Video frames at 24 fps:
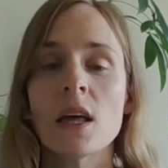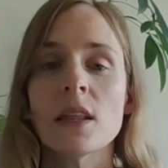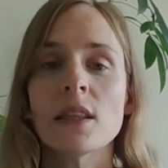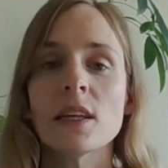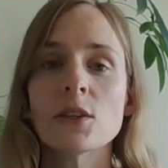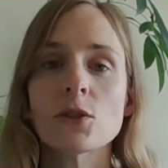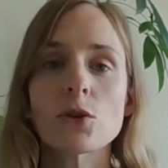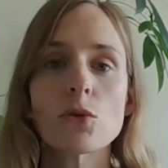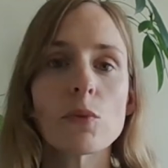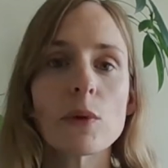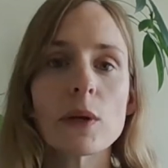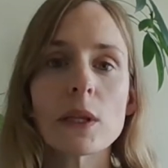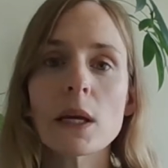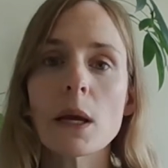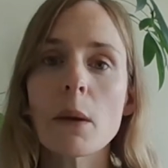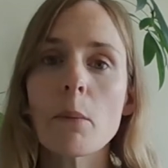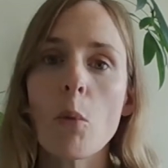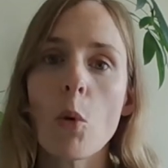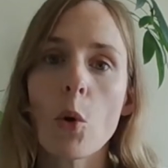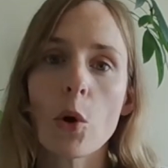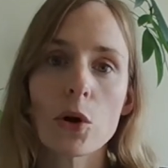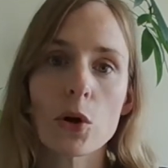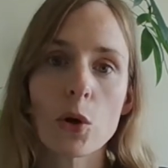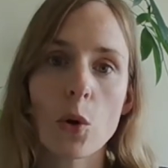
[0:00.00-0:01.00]
These are really
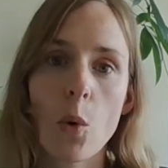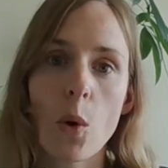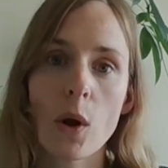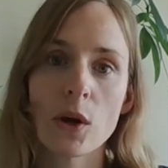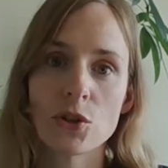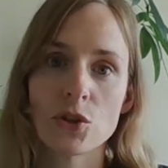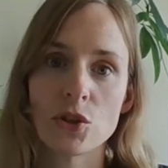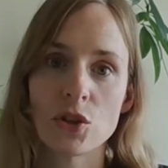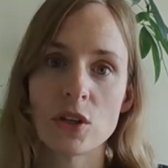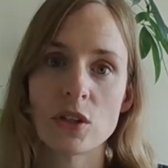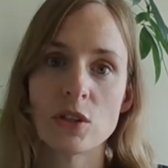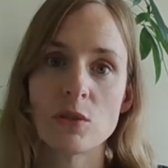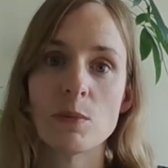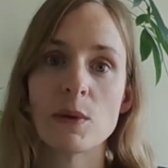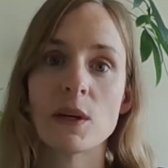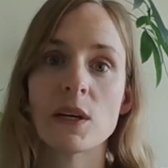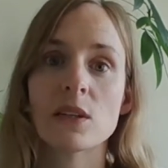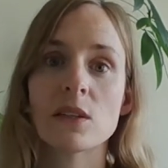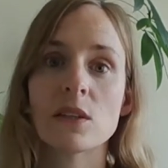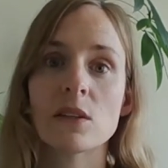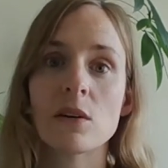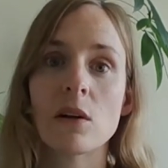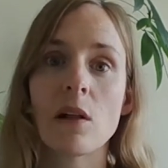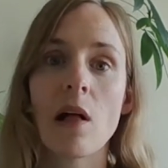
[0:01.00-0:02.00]
important questions
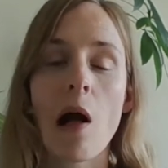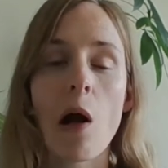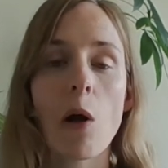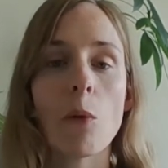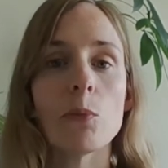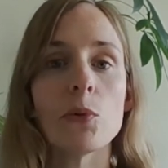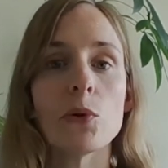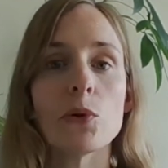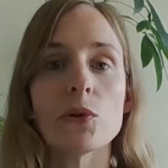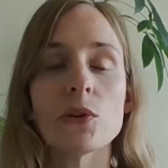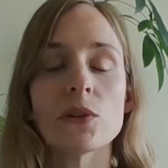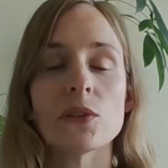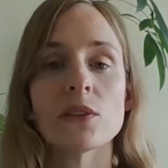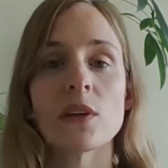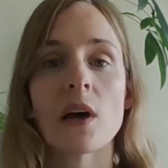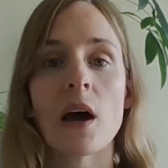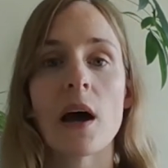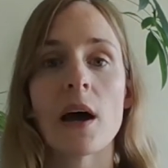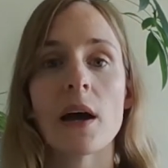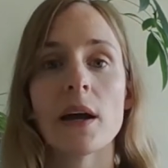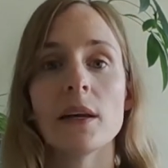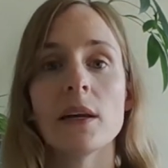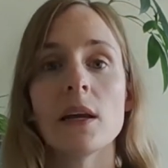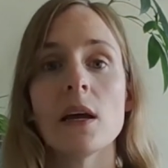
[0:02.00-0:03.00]
because it'll help you
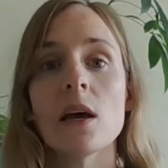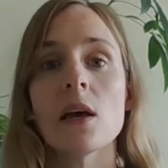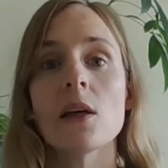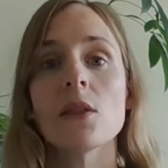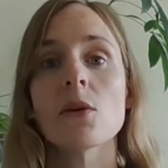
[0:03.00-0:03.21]
decide